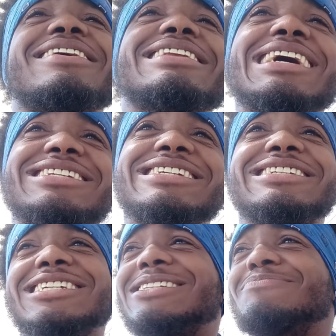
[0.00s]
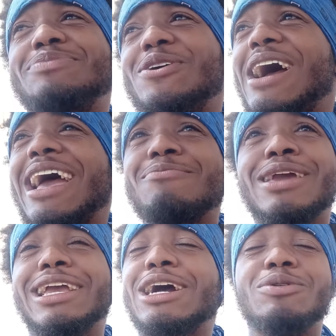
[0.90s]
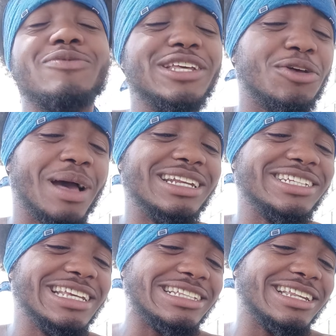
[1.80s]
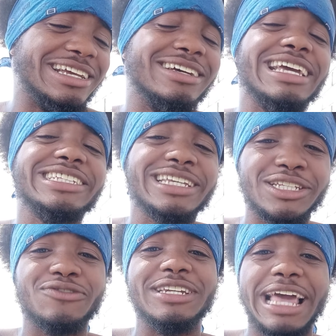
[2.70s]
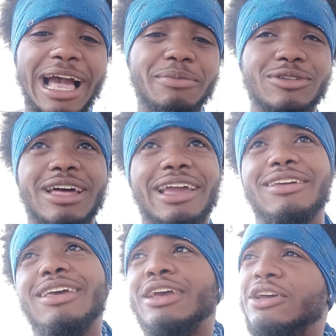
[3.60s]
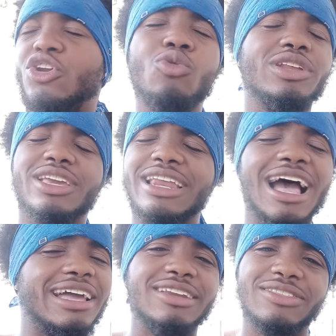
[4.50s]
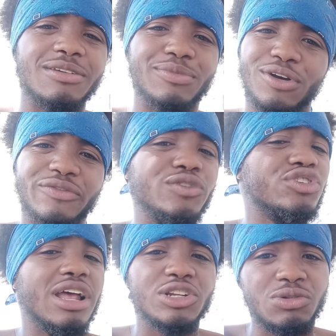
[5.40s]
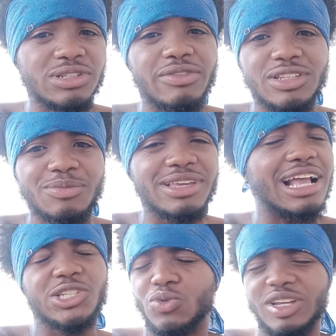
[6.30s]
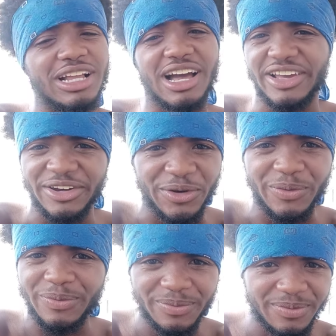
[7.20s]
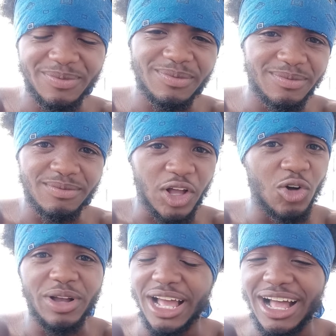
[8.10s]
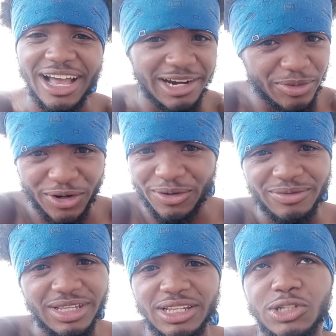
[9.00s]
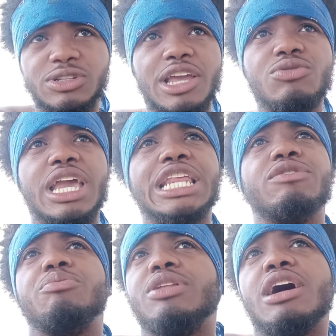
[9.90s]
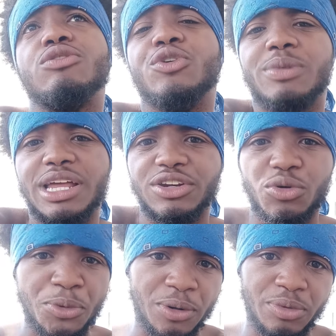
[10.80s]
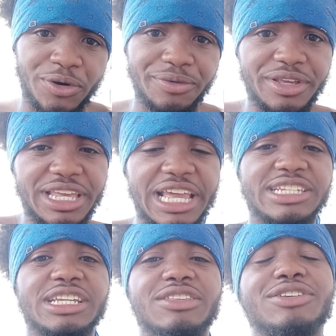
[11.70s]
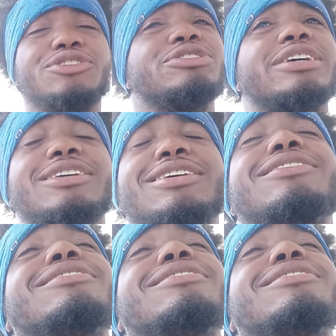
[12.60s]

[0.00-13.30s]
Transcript: that shit just, bro, I had made a couple videos about this shit yesterday, cuz that shit is phenomenal. Like, no one can hide nothing, bro. If you trying to do something to me, I swear to God, I know. On God, bro. So it's like you can't even plot on nobody no more, bro. It's either you just,